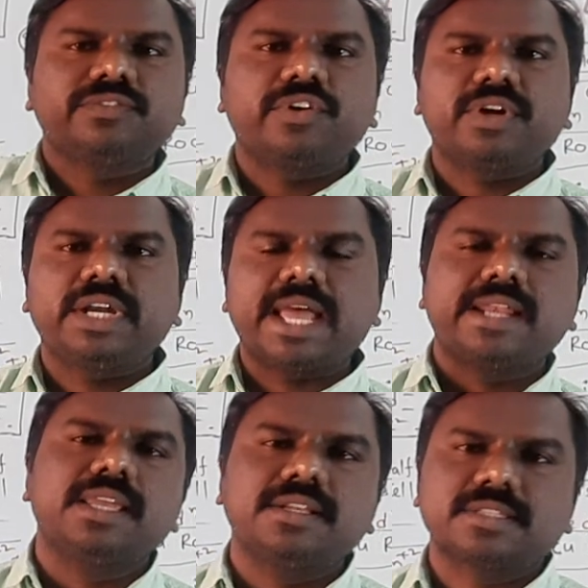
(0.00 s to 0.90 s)
for
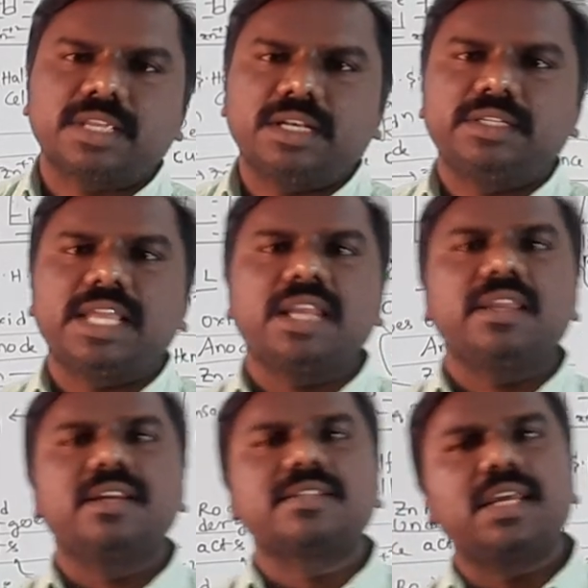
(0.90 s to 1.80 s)
Daniel cell.
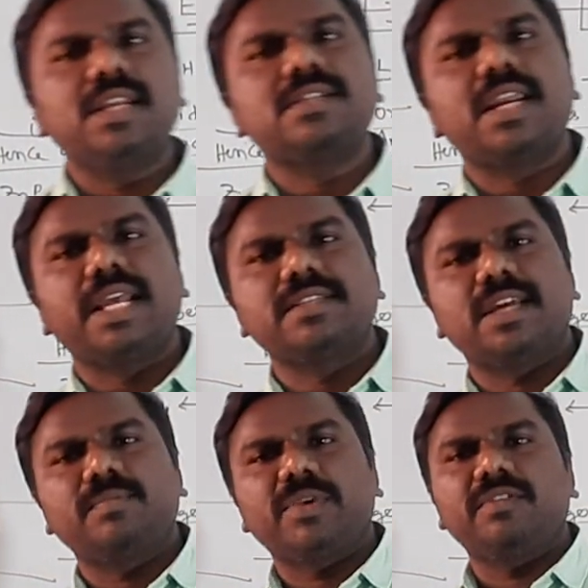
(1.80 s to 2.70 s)
Daniel cell is an
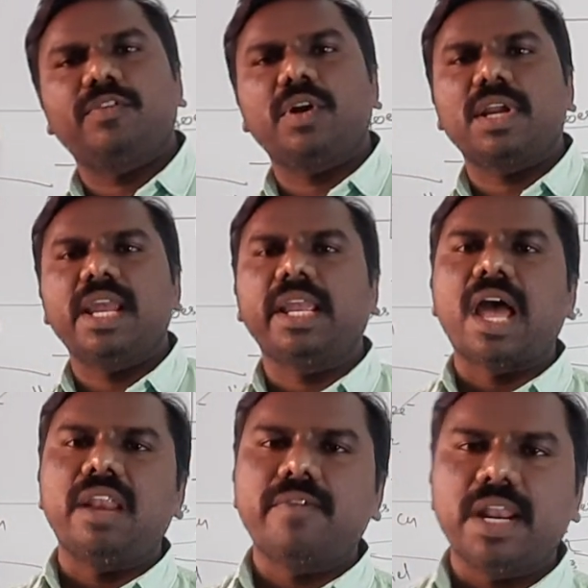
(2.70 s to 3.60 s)
example for a
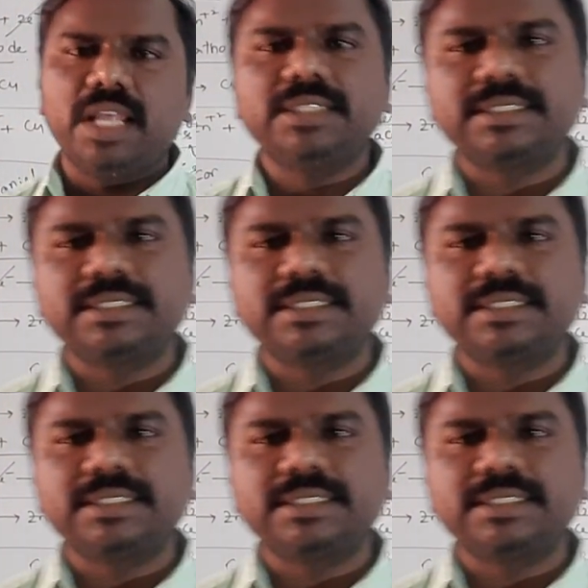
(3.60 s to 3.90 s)
galvanic